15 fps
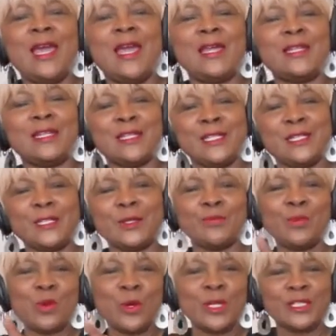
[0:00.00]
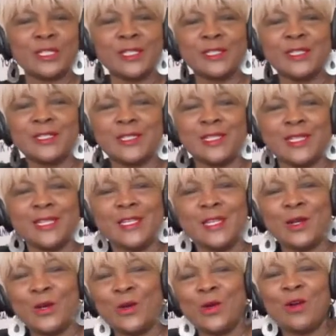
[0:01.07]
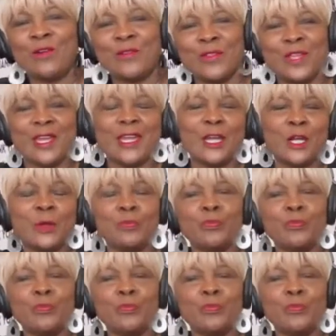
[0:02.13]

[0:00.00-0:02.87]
and Alyssa Morton, the CEO over there.